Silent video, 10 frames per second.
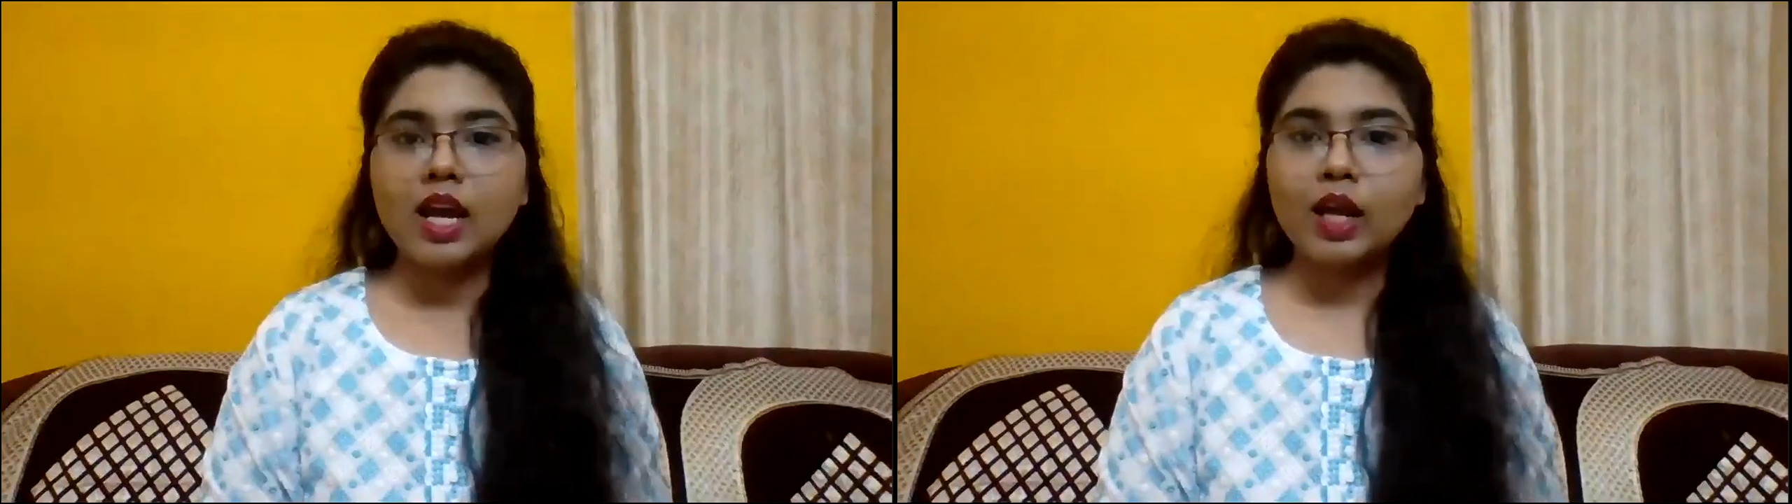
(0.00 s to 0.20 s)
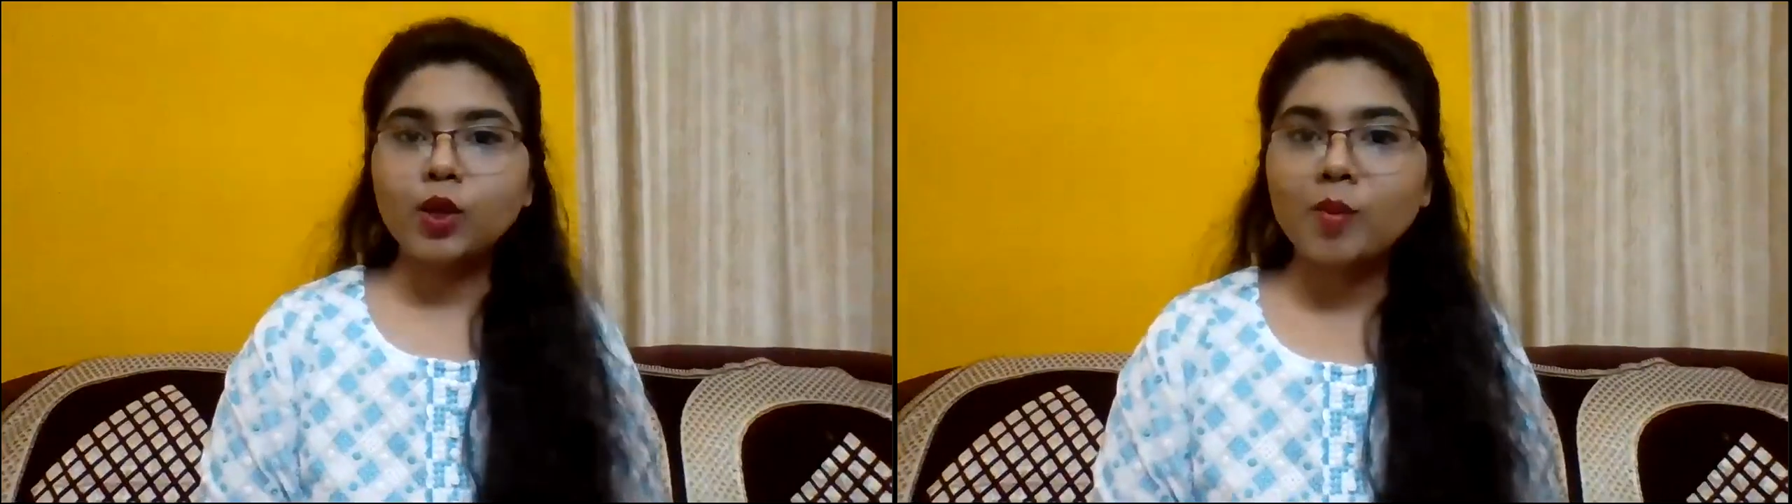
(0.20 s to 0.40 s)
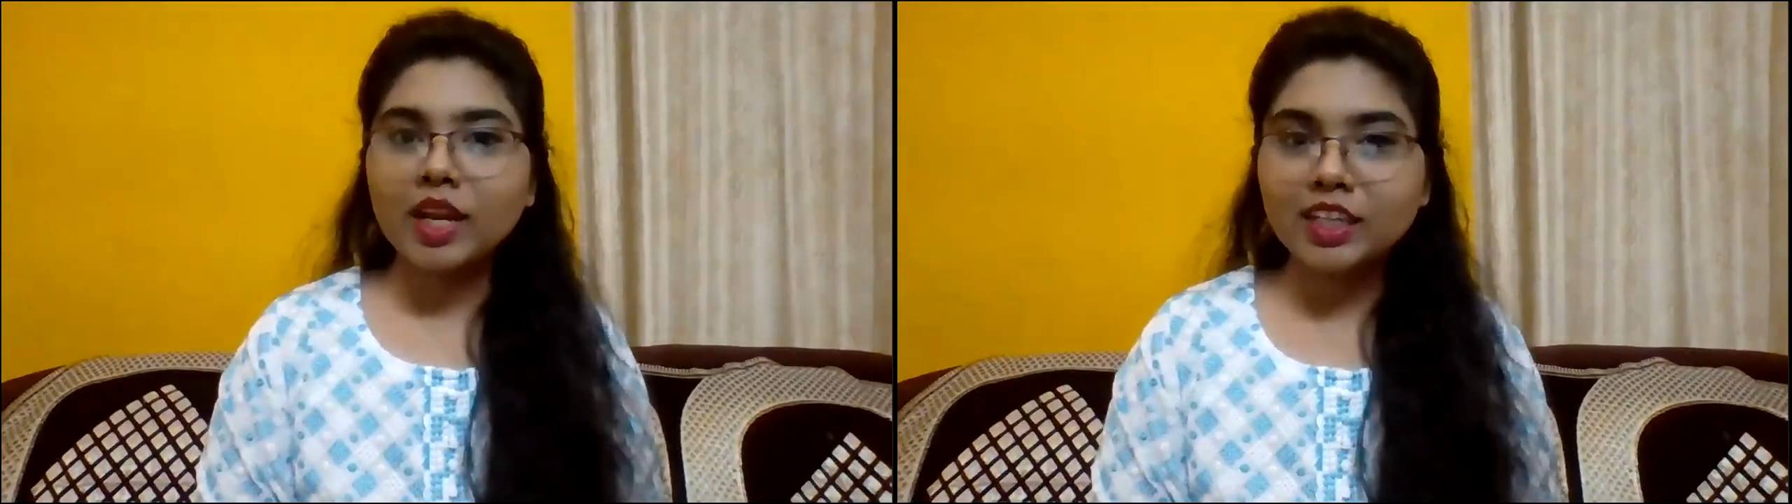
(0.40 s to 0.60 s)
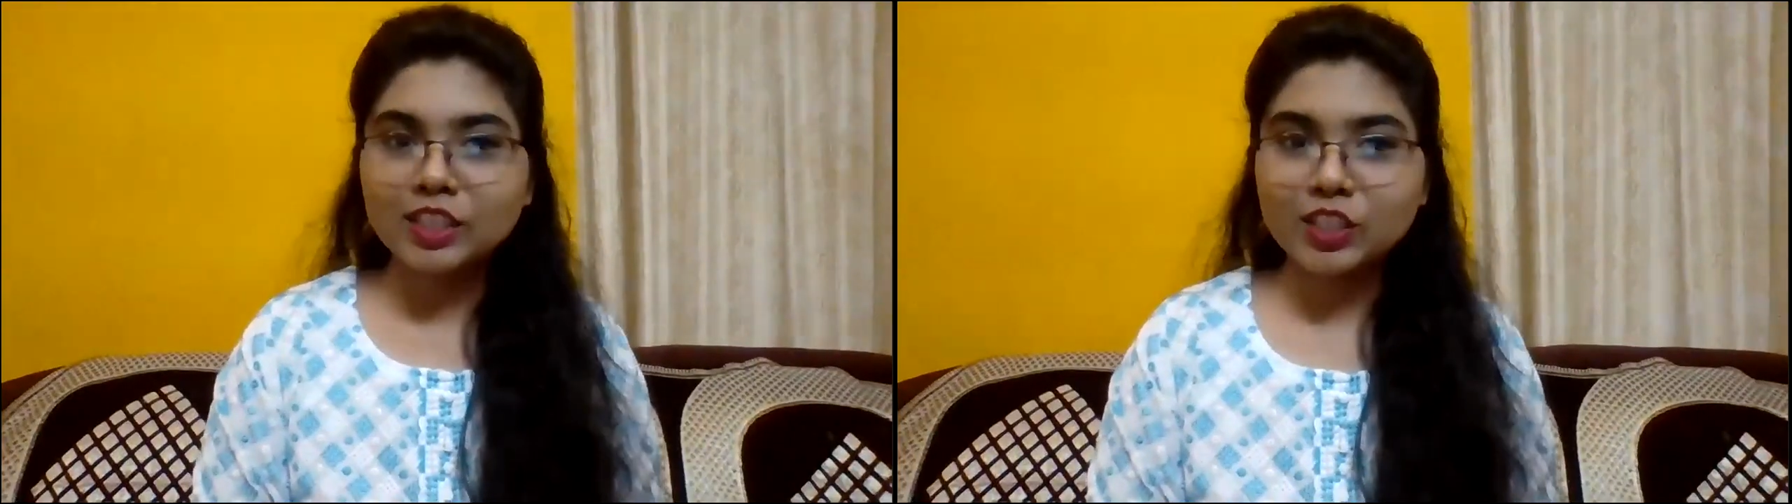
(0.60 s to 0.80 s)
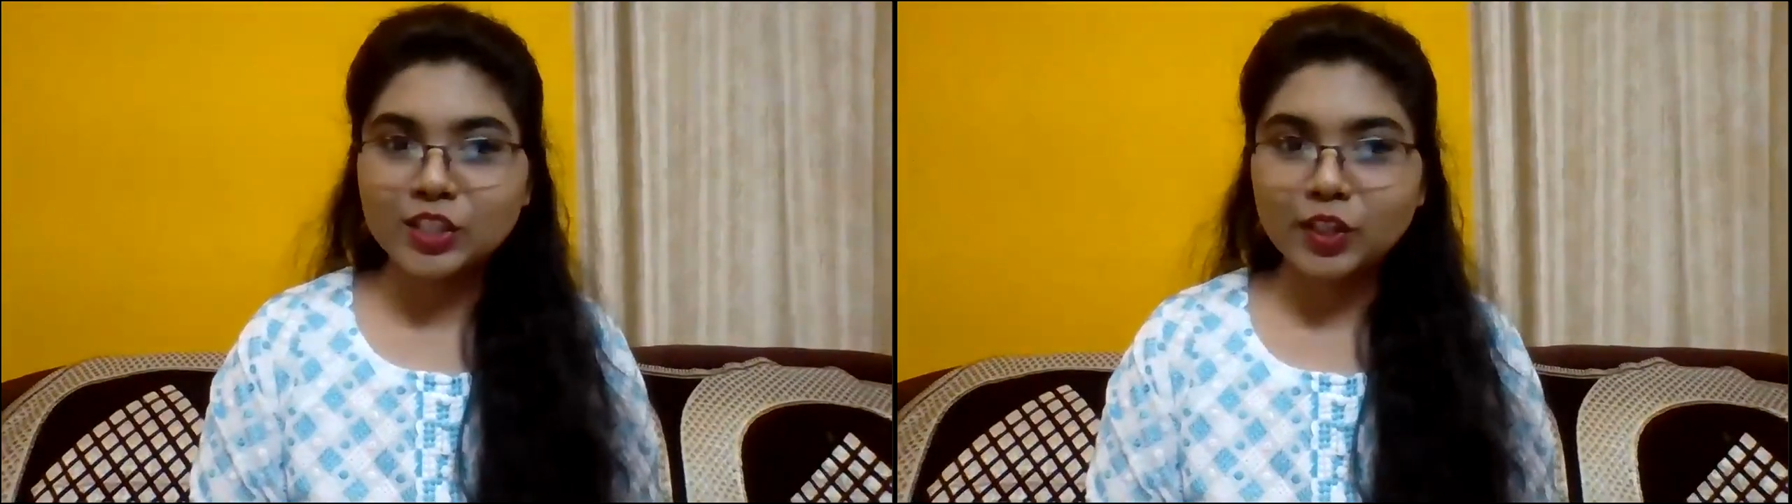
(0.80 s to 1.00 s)
Hello, my dear
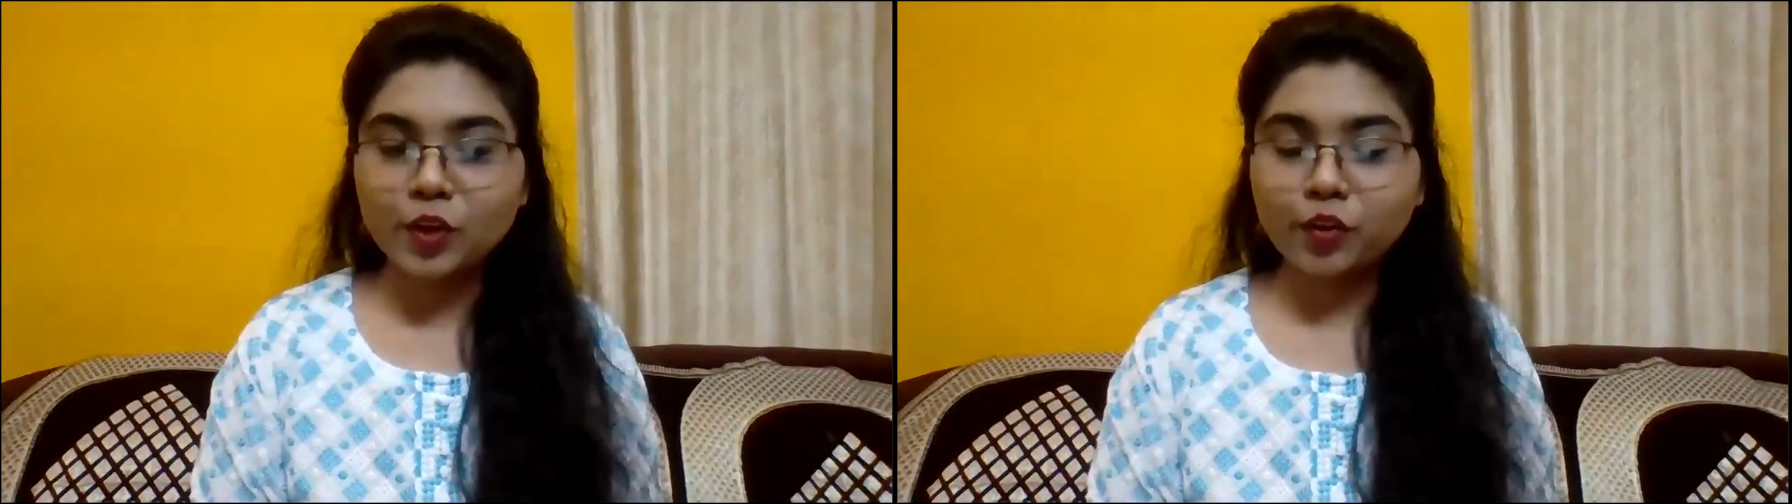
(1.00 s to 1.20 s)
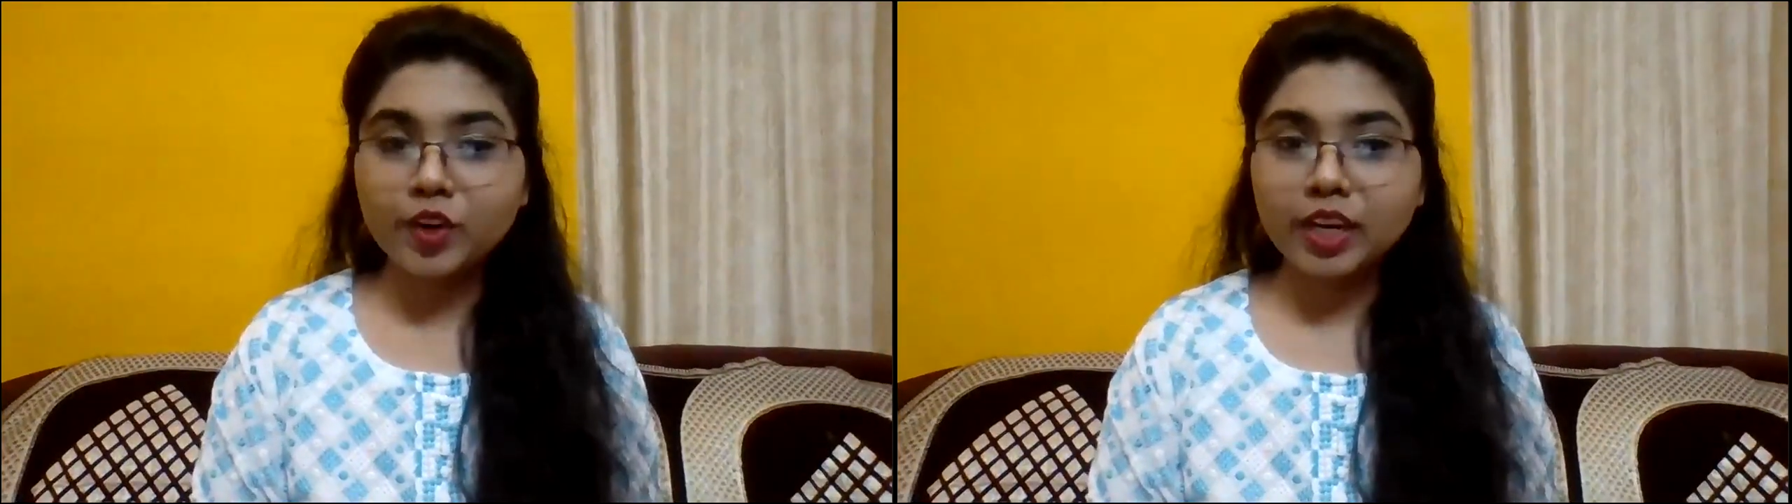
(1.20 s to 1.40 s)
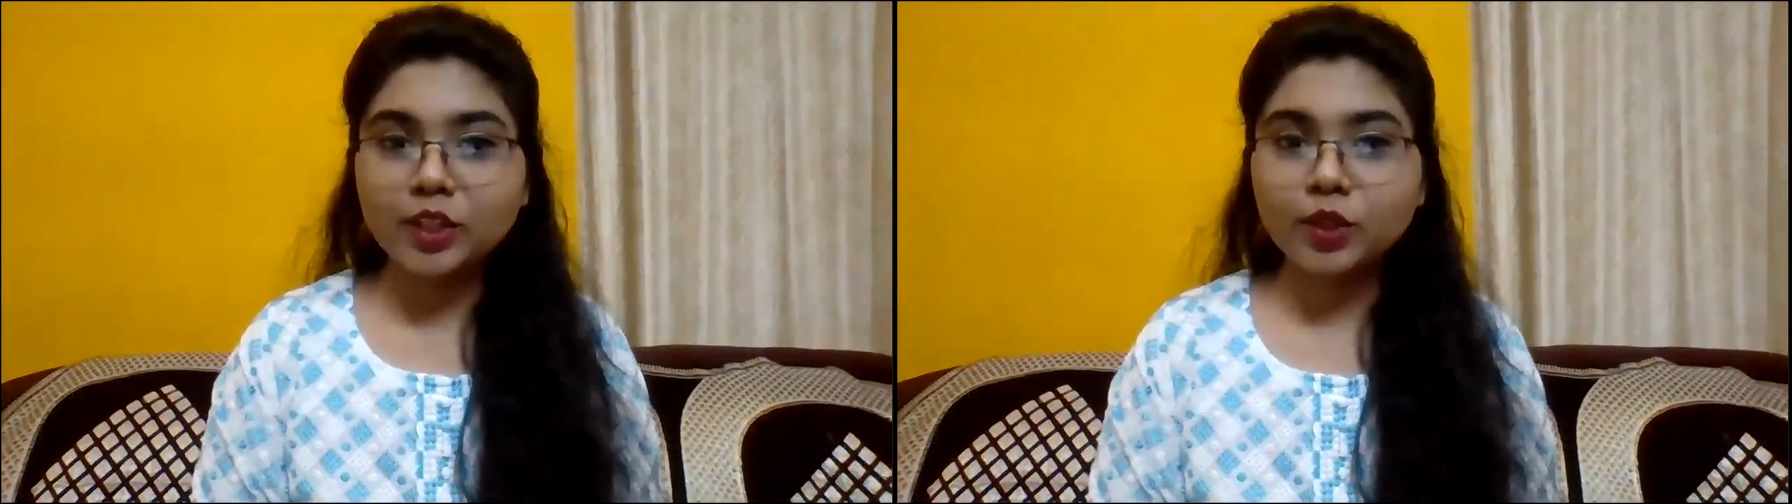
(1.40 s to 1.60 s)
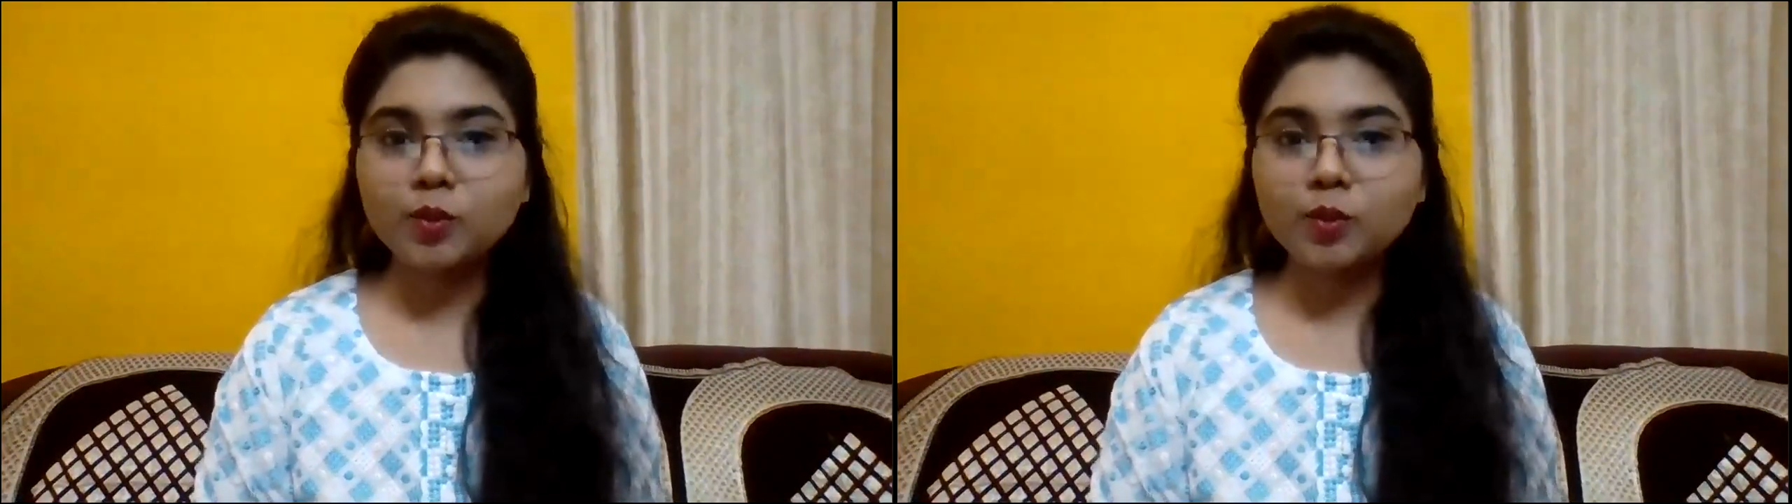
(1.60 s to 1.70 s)
children of grade 2.